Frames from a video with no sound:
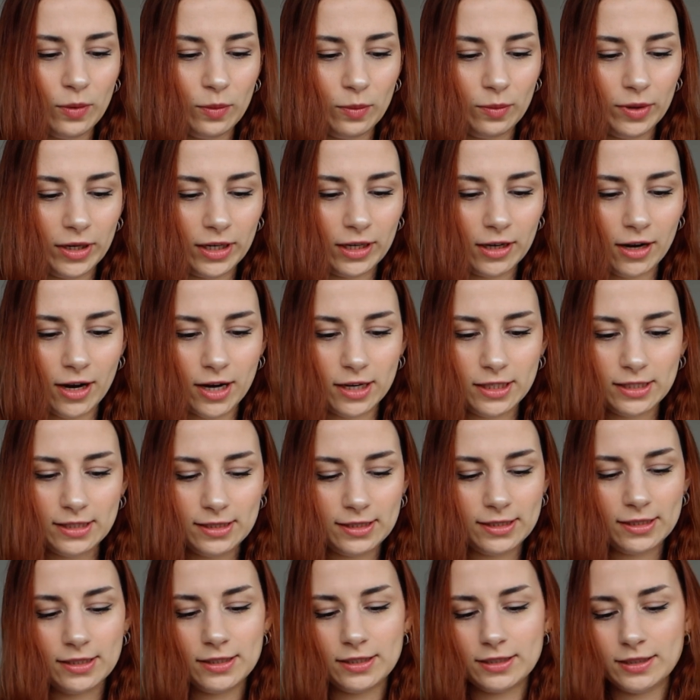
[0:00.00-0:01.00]
We got
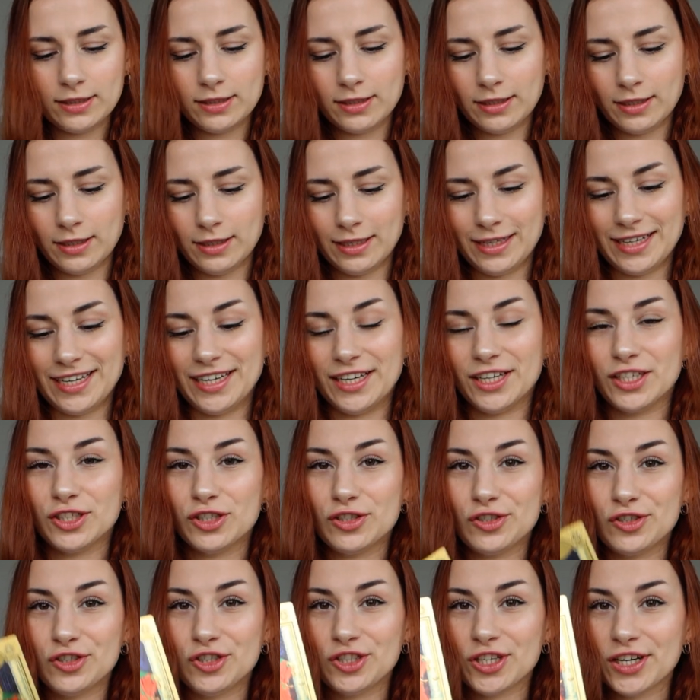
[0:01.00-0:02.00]
the
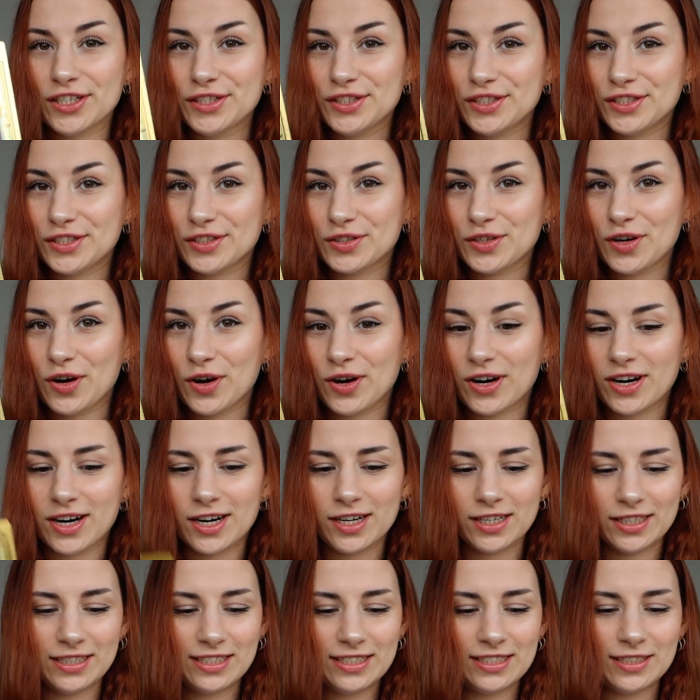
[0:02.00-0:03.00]
Justice
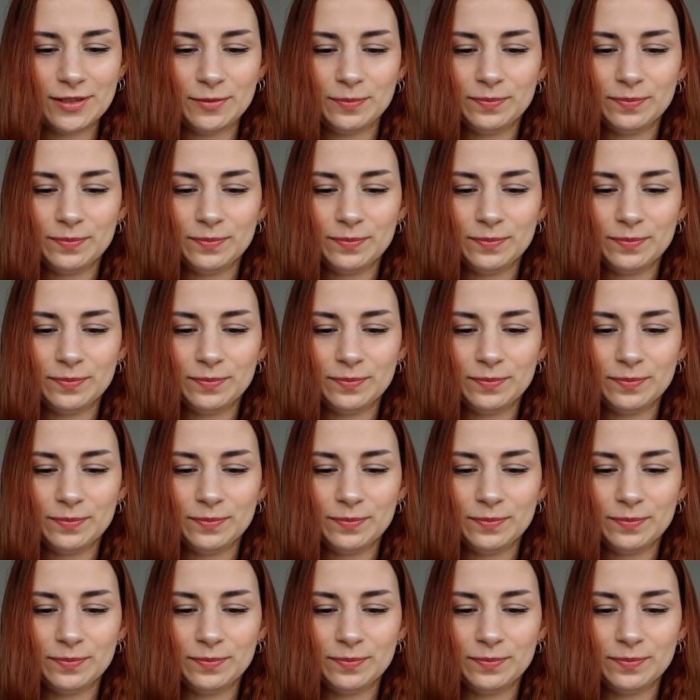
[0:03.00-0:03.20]
card.